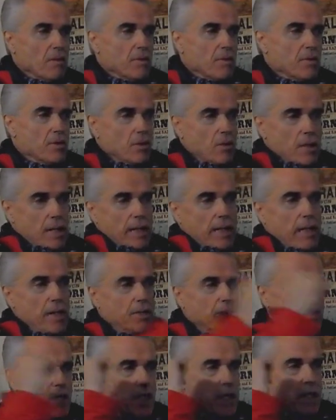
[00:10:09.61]
So like I
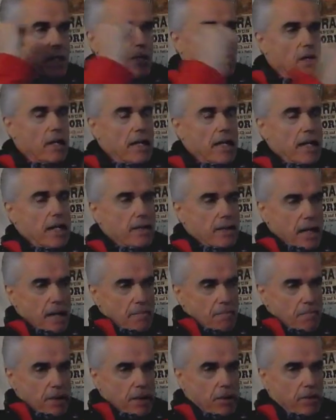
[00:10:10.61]
say, you know, I had
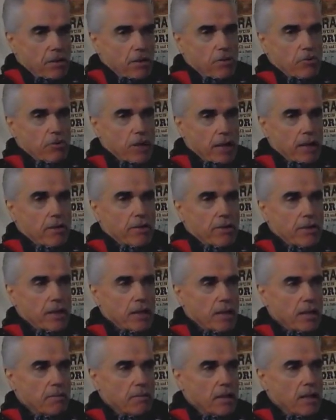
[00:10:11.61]
that big trailer
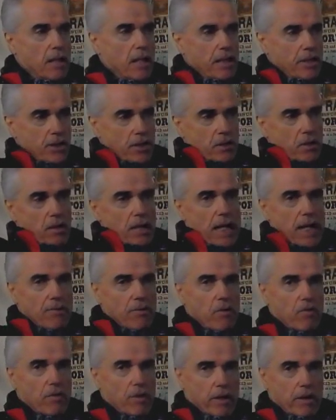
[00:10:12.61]
tub that I still have
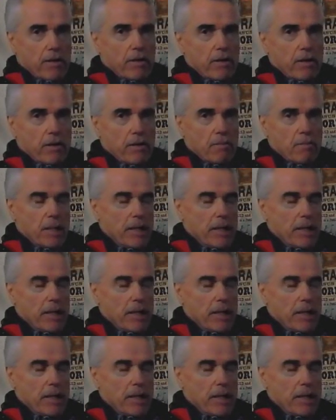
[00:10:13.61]
over here under the